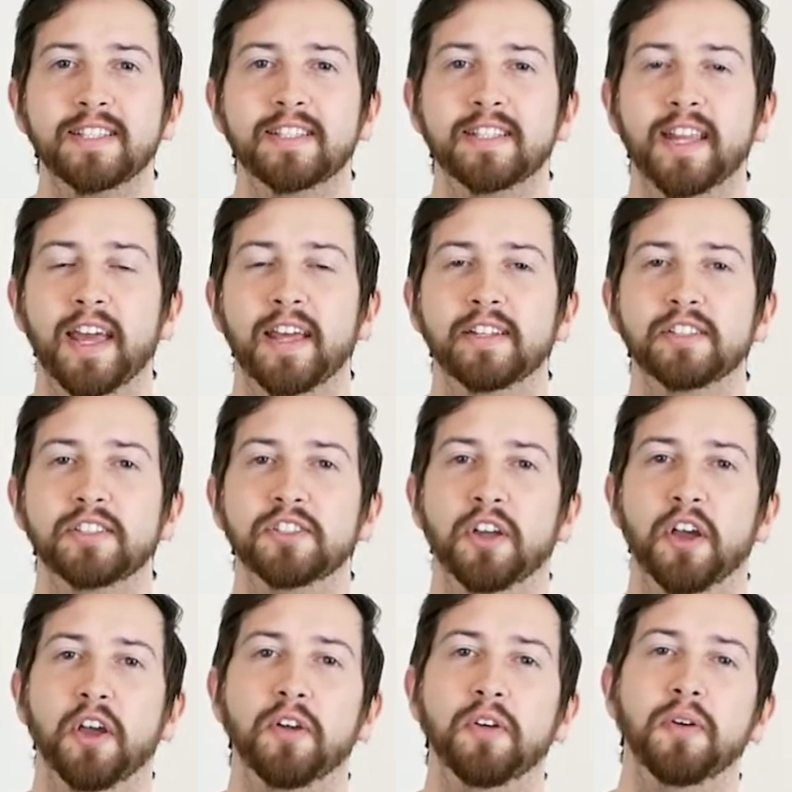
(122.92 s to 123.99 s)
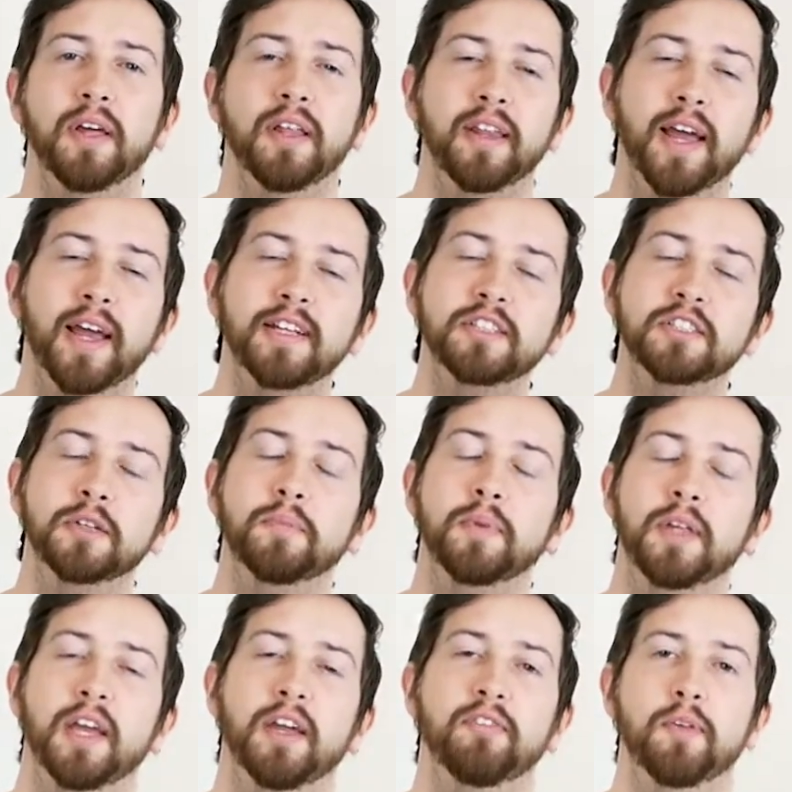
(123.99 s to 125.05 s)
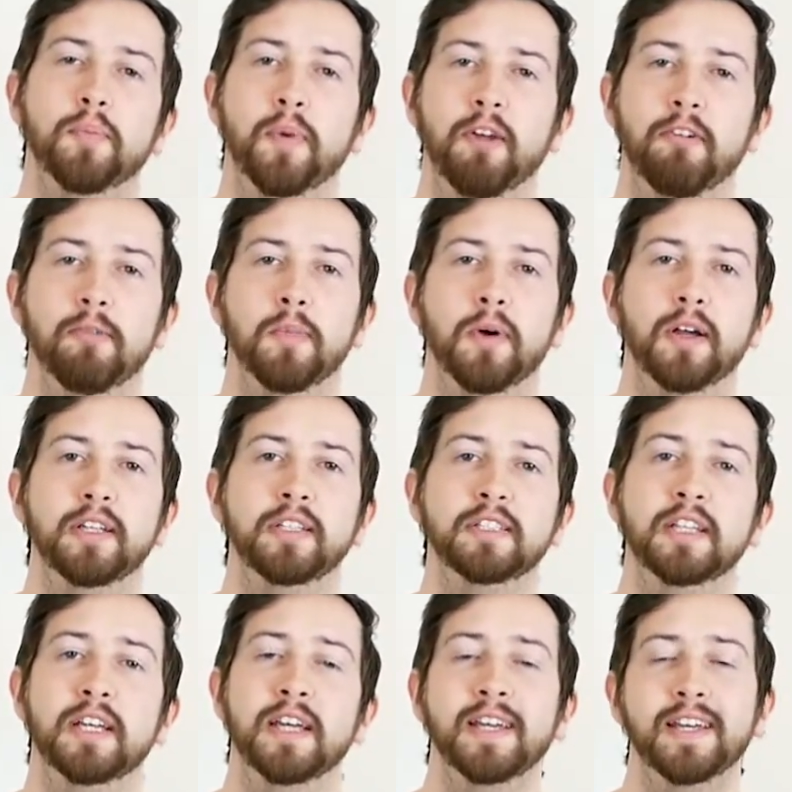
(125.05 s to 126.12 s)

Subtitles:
instead. So that is something you have to bear in mind,